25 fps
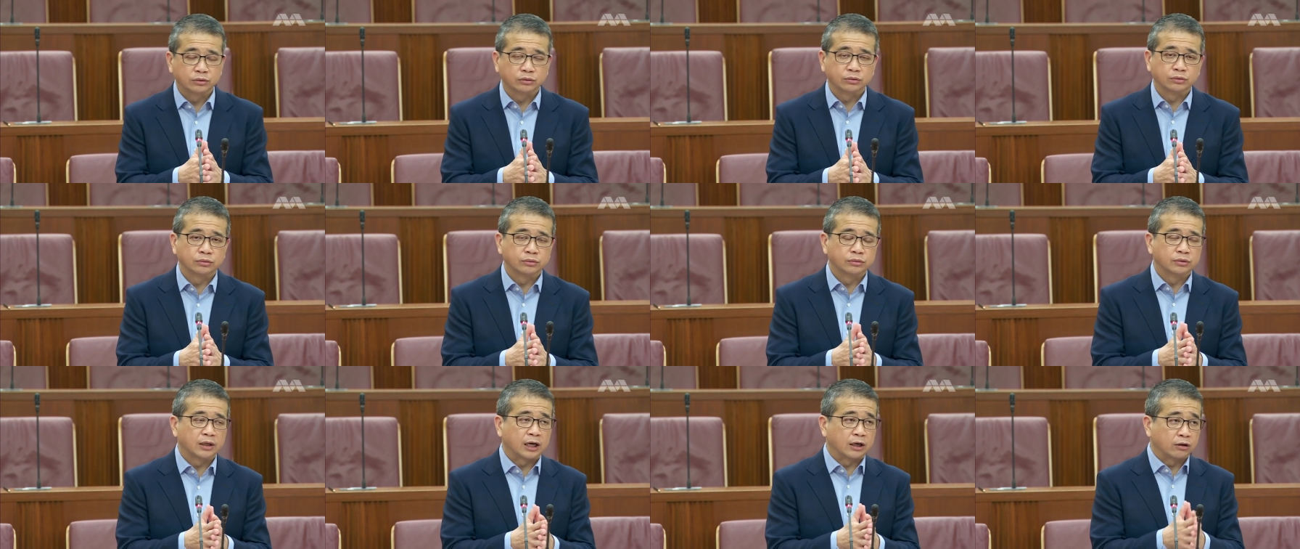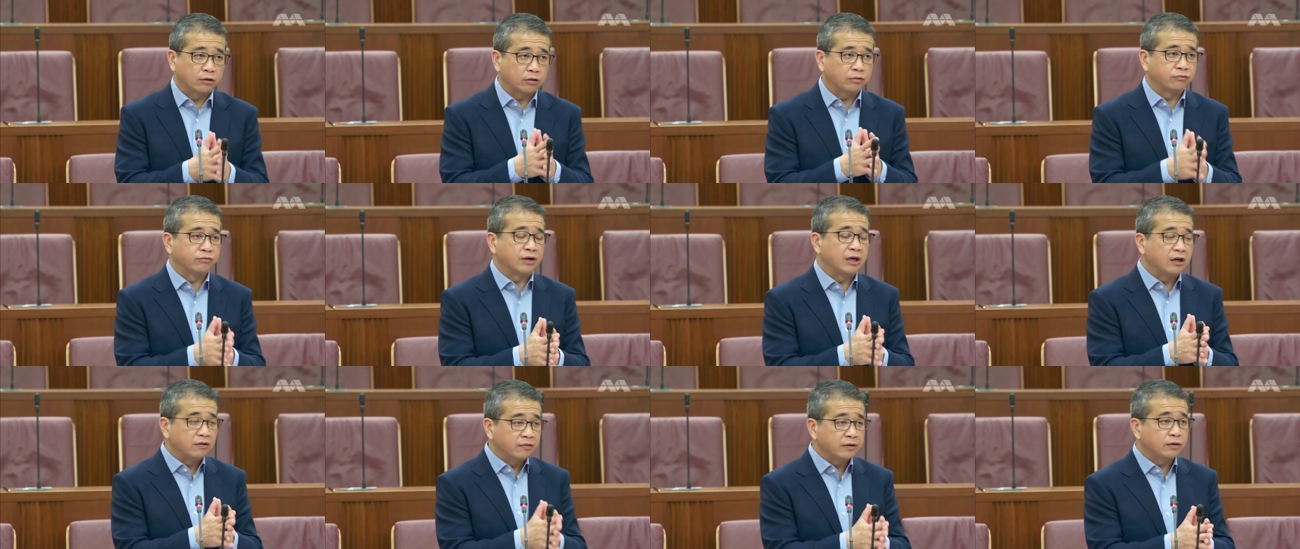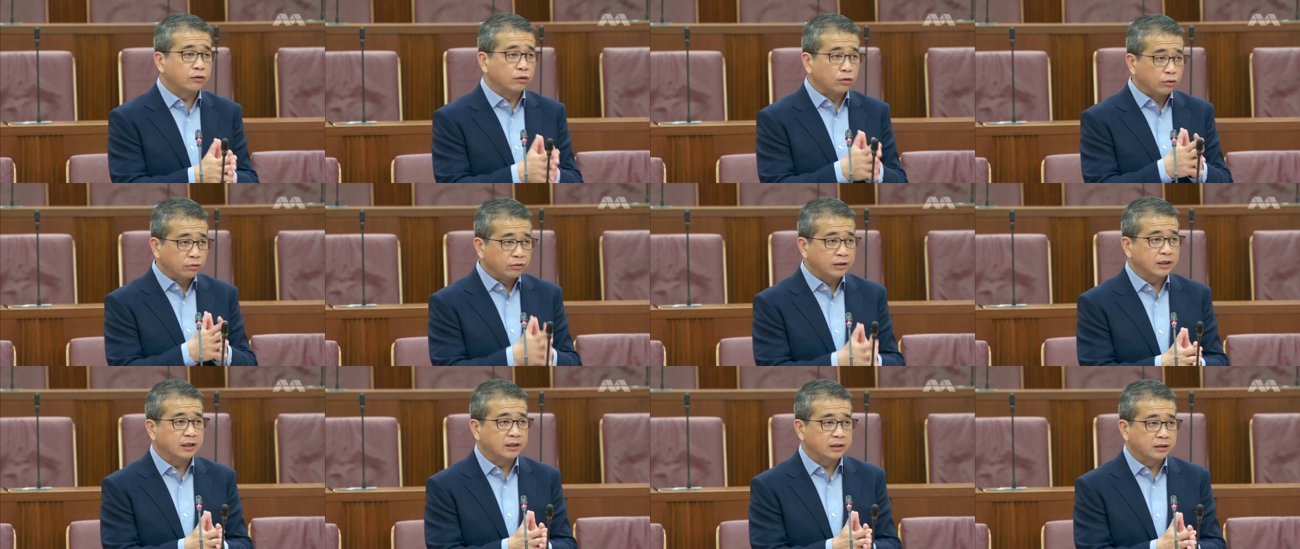to and not relevant
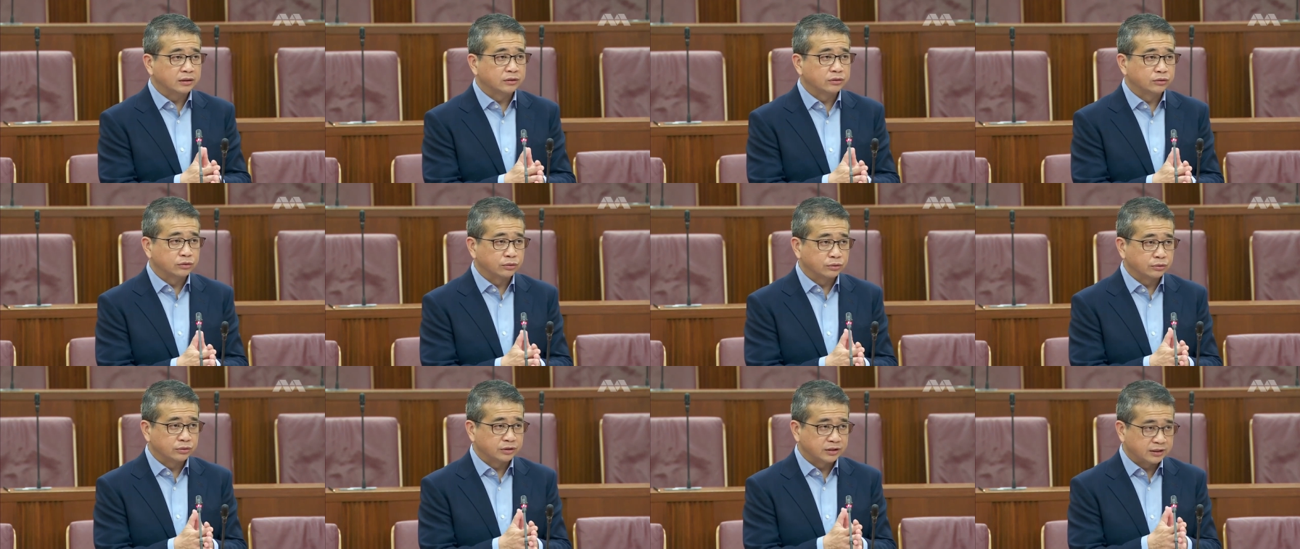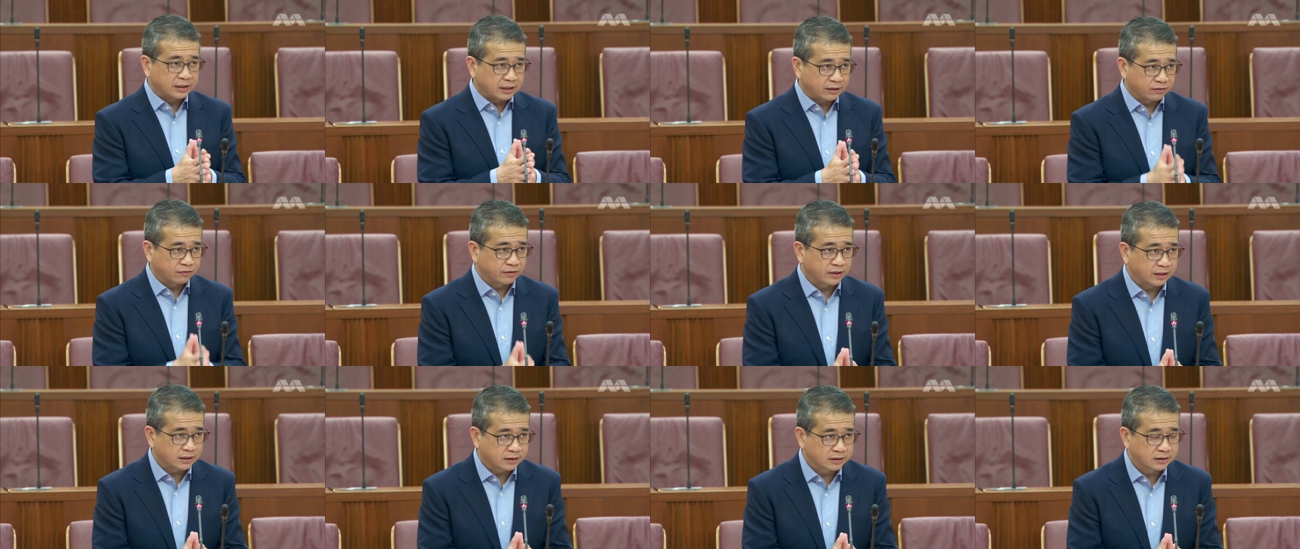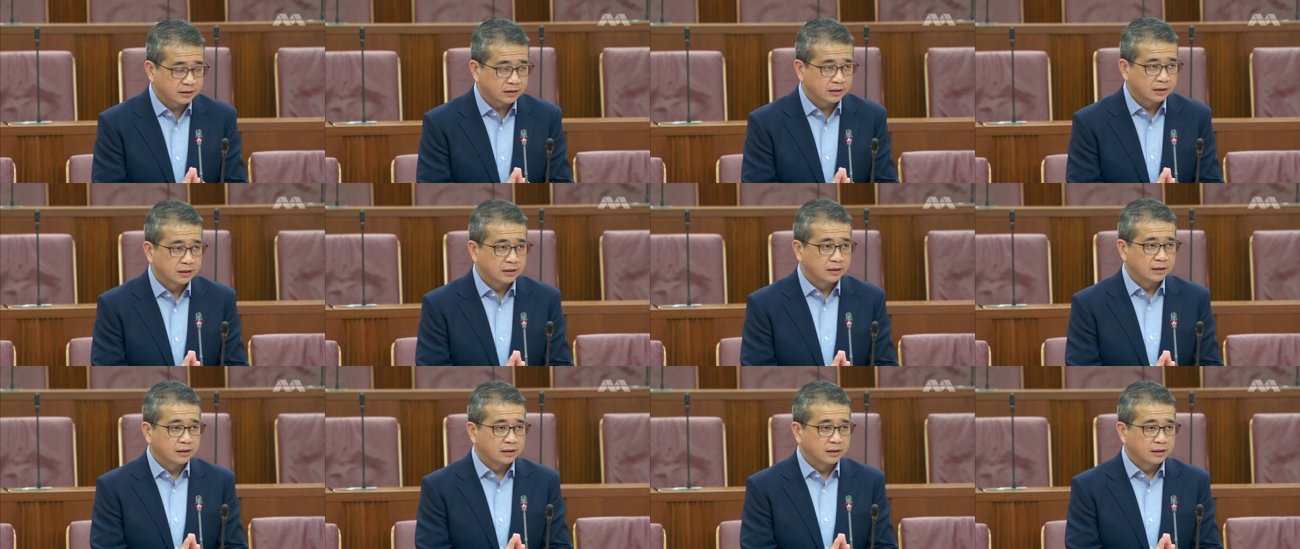only to CFAs.